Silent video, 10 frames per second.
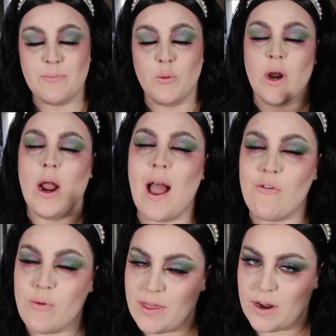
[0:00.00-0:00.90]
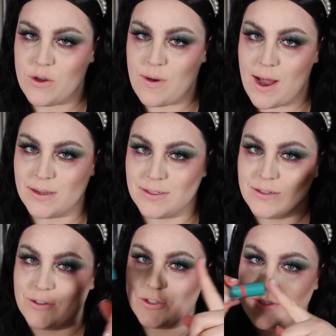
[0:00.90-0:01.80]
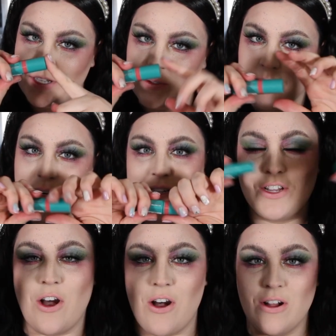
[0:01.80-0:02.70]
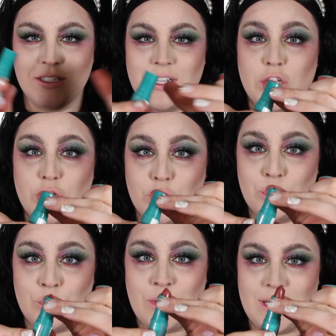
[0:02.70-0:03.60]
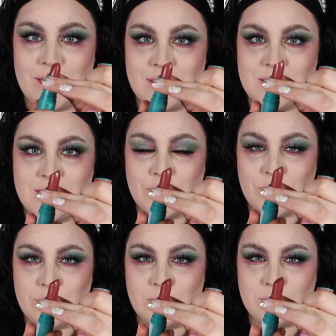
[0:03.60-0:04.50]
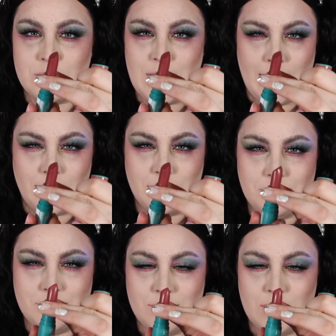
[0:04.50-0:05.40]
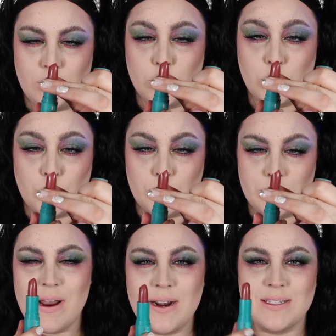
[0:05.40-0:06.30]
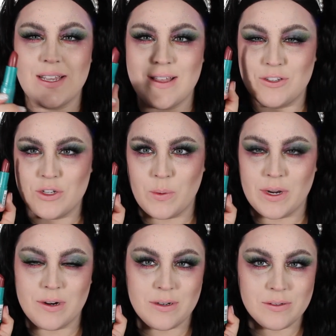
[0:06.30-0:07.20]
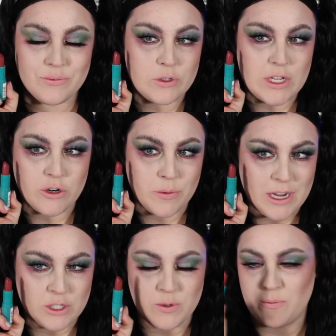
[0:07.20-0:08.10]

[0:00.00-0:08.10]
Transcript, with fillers: up, we are halfway there, you guys. So this one called Lagoon, and it is 010. Lagoon. Why did I say that so weird? Just like reminds